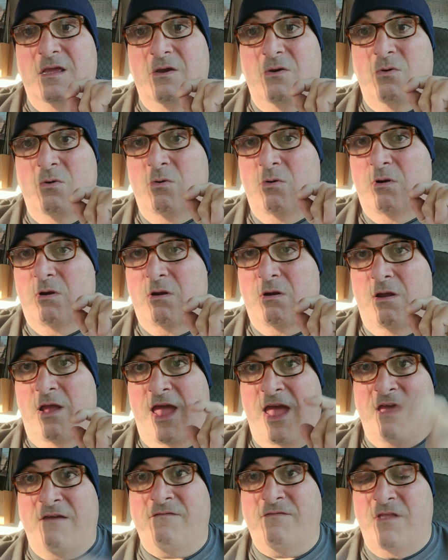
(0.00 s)
or
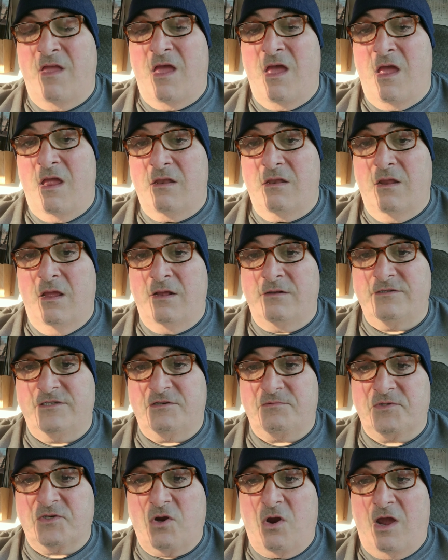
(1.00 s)
have not, and
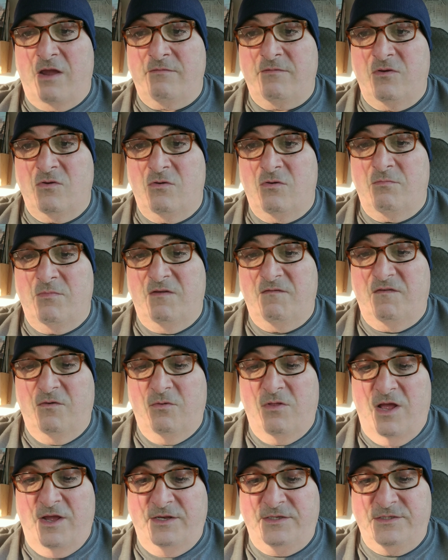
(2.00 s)
subscribe to them if you
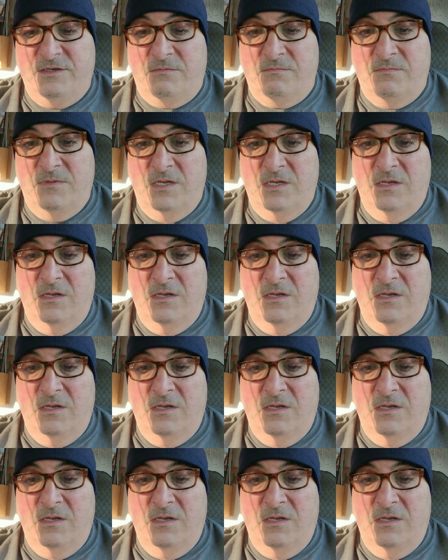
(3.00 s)
like them.